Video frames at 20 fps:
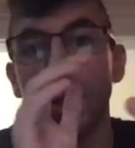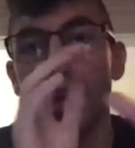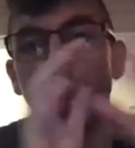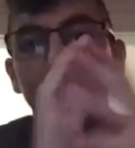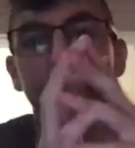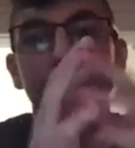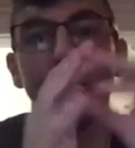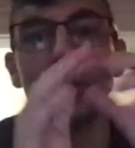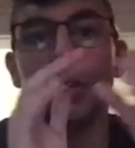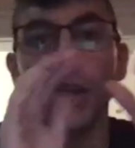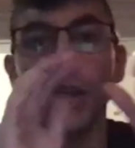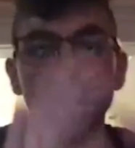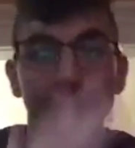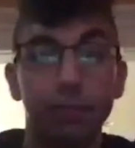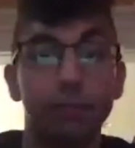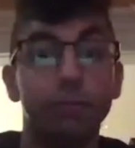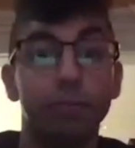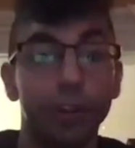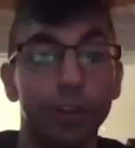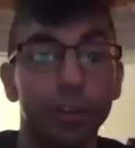or in
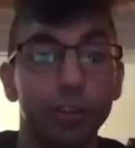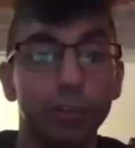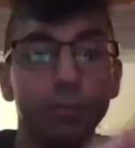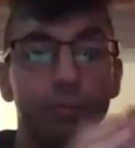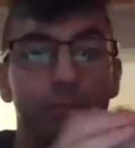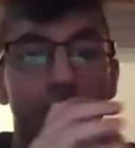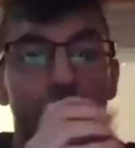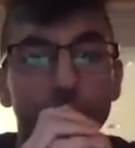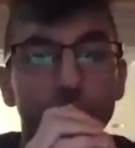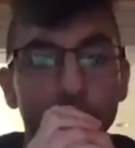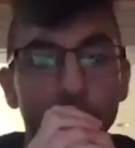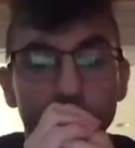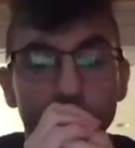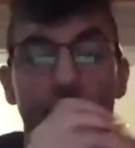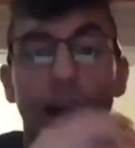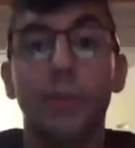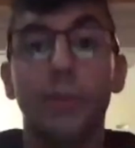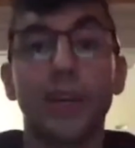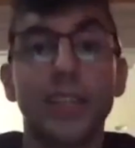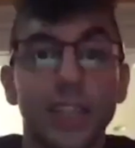front of you. So I
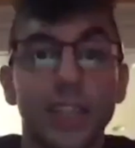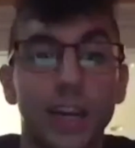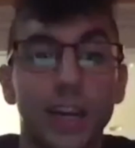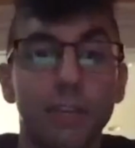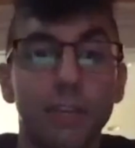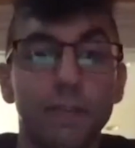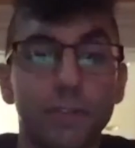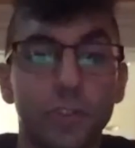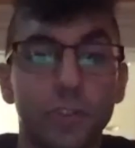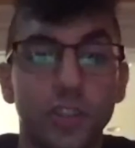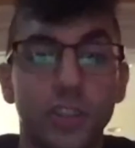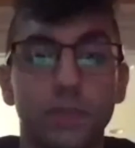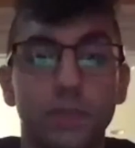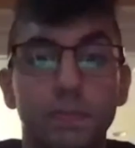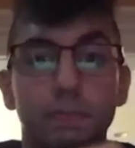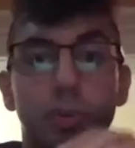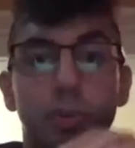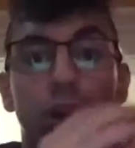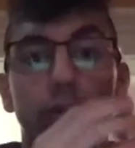myself just put all my